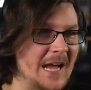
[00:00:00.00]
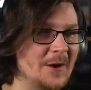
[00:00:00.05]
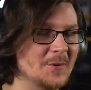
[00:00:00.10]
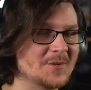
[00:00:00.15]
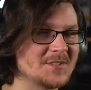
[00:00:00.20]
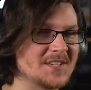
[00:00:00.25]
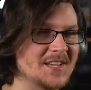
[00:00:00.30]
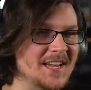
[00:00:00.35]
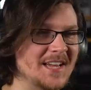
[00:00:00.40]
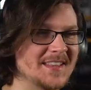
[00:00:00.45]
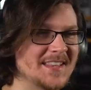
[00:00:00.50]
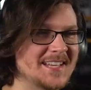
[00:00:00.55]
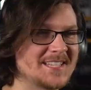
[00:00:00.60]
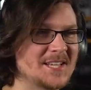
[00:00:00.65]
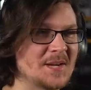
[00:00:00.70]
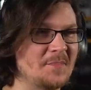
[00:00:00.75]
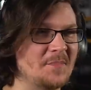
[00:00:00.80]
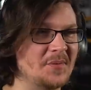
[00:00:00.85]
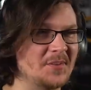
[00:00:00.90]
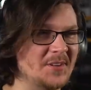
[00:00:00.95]
That's
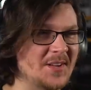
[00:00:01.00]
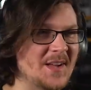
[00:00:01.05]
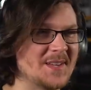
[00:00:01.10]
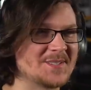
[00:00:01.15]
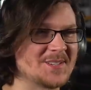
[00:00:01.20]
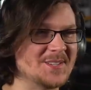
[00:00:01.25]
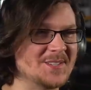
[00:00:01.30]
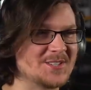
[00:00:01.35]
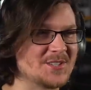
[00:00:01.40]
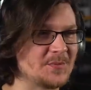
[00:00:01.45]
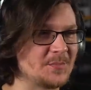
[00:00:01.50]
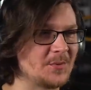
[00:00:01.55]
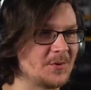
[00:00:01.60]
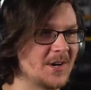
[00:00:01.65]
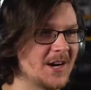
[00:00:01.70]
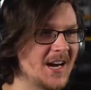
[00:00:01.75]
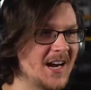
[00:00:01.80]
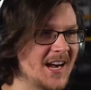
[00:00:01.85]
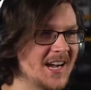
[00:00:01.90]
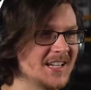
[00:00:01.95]
a pleasant
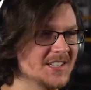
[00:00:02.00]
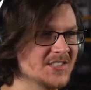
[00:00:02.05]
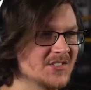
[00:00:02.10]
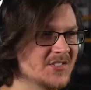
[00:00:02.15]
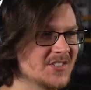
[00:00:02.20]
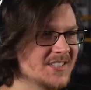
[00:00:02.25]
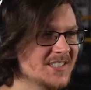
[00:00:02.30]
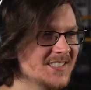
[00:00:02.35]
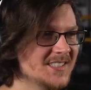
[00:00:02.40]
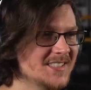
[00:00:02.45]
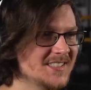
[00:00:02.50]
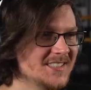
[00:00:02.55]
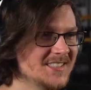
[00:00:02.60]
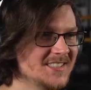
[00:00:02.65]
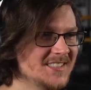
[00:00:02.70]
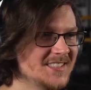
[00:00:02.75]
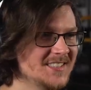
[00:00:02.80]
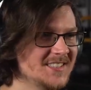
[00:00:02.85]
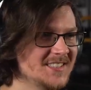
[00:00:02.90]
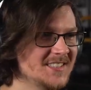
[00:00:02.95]
surprise.
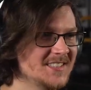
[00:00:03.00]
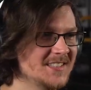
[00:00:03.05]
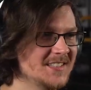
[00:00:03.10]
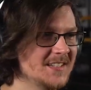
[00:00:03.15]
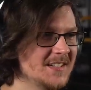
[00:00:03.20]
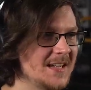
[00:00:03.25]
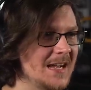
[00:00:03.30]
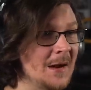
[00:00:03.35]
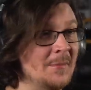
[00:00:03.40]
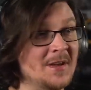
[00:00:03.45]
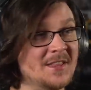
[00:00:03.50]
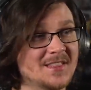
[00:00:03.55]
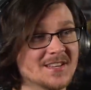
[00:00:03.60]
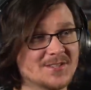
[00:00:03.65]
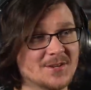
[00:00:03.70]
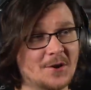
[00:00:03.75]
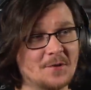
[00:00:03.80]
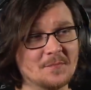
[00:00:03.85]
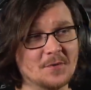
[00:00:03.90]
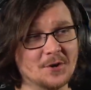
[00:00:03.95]
I mean,
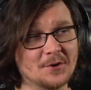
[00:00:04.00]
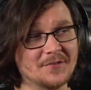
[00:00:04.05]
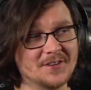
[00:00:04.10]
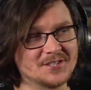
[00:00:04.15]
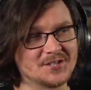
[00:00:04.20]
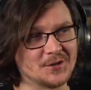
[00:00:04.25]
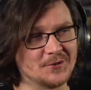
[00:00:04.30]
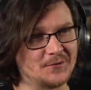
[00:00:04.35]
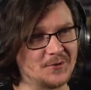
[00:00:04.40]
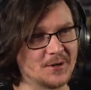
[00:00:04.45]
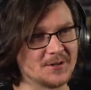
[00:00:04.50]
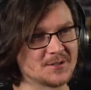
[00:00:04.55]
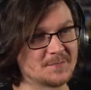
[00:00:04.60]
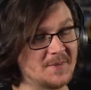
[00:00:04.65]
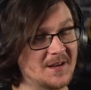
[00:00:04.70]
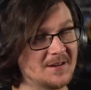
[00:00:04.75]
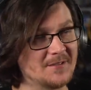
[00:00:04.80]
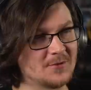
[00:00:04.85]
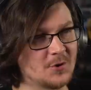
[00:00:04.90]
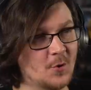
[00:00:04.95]
this whole movie so far has
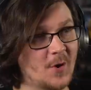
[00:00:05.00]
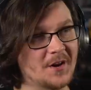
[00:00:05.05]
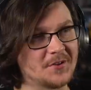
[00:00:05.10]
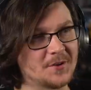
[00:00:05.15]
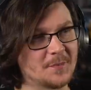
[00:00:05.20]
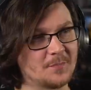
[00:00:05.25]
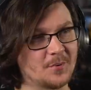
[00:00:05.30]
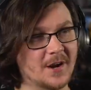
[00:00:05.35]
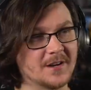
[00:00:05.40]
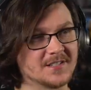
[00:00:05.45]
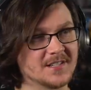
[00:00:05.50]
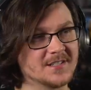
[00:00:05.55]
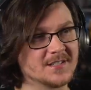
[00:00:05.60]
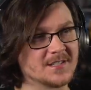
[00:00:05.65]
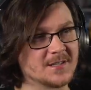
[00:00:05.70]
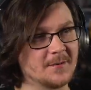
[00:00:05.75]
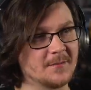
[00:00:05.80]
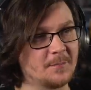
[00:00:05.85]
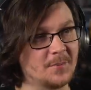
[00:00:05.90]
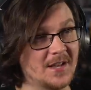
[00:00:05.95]
been quite the
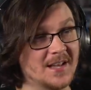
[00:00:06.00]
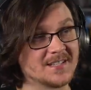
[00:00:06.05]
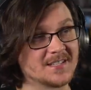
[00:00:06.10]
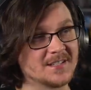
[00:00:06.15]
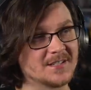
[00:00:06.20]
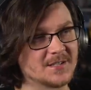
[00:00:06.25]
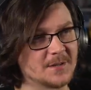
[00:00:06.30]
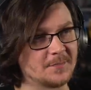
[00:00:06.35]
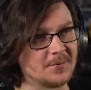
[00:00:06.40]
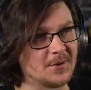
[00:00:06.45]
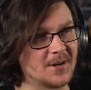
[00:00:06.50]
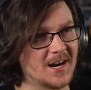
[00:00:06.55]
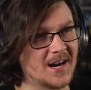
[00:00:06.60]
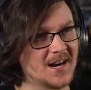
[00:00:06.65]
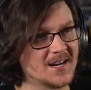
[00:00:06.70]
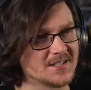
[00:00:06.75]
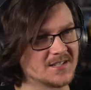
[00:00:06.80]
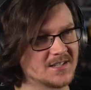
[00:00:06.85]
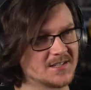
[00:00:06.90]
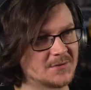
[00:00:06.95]
pleasant
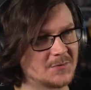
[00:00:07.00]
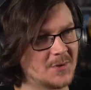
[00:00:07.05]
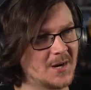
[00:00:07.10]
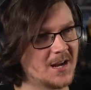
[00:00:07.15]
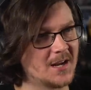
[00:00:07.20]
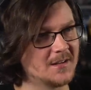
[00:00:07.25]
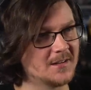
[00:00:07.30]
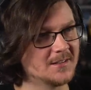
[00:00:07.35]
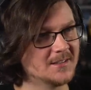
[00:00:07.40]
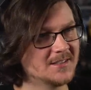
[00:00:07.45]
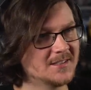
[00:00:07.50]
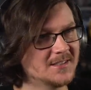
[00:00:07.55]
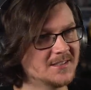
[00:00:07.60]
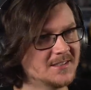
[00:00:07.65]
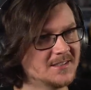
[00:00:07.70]
surprise as well.